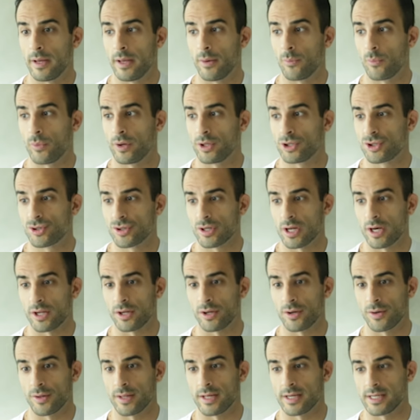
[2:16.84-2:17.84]
in Wing Chun, I
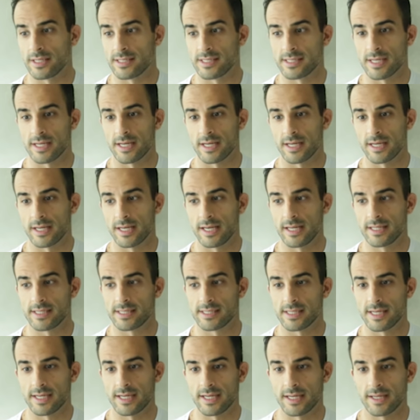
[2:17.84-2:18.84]
know that it's
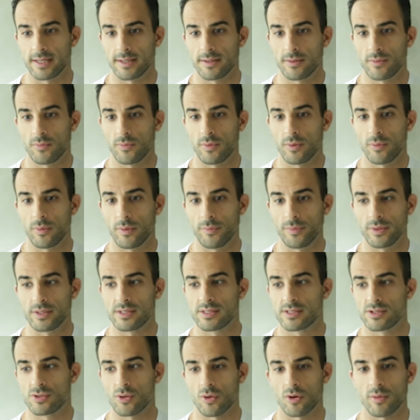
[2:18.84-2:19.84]
a when we
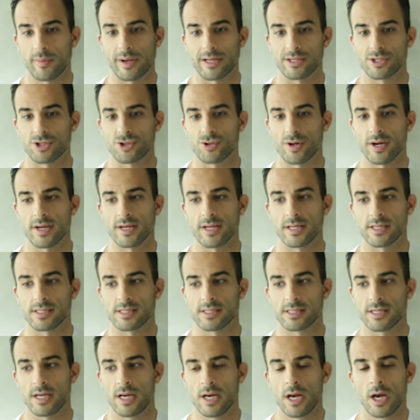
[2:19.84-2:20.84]
talk about
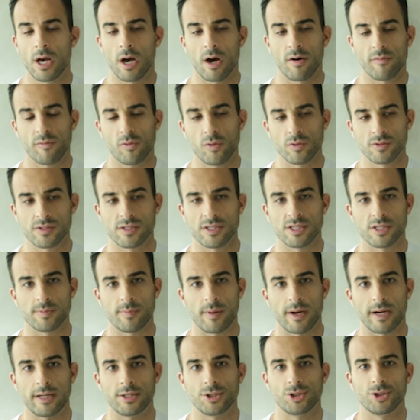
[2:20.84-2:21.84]
straightness, of course the
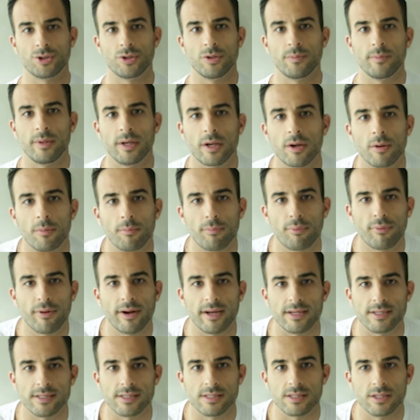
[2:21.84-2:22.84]
spine shouldn't be
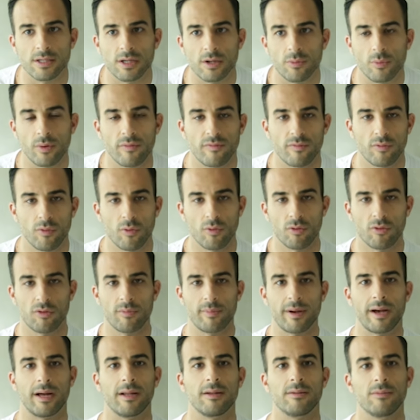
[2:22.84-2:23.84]
compressed. You know, we've talked
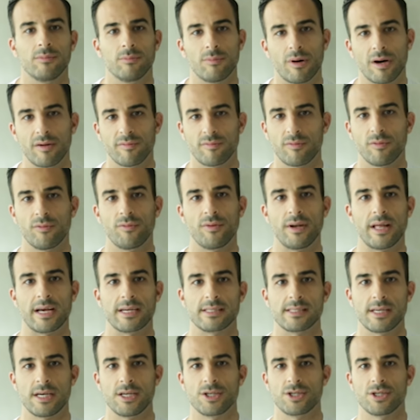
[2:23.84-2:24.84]
about mindful
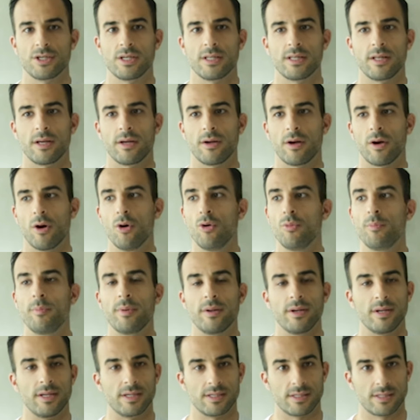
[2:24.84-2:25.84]
relaxation, the
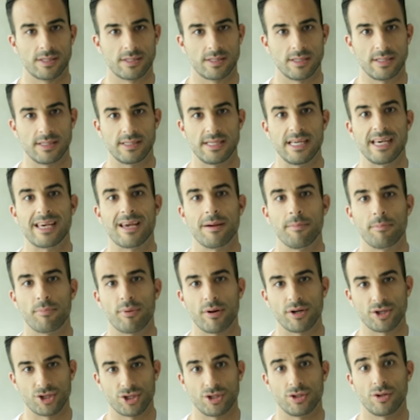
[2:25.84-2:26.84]
openness, the
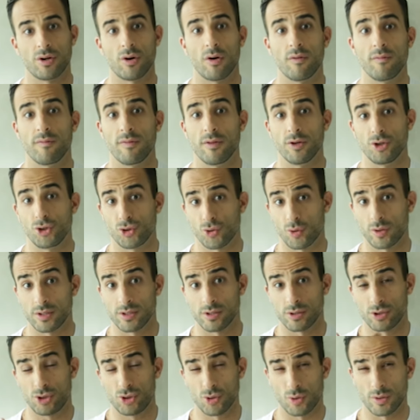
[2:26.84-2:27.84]
decompression of the
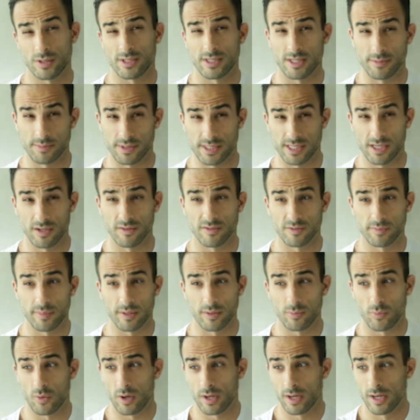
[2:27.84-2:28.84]
joints themselves.
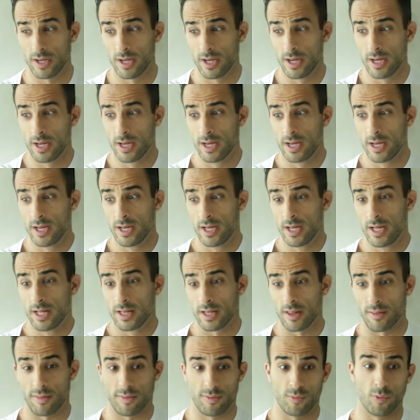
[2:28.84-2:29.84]
But what
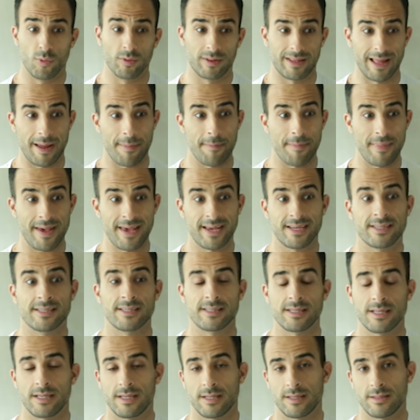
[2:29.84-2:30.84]
the thought that
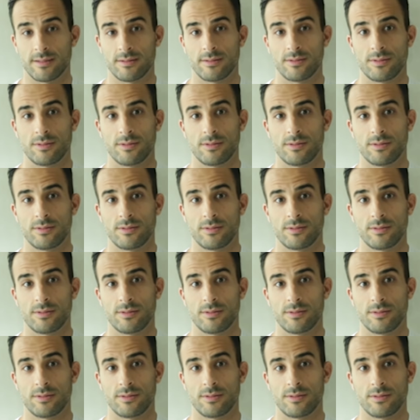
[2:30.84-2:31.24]
makes the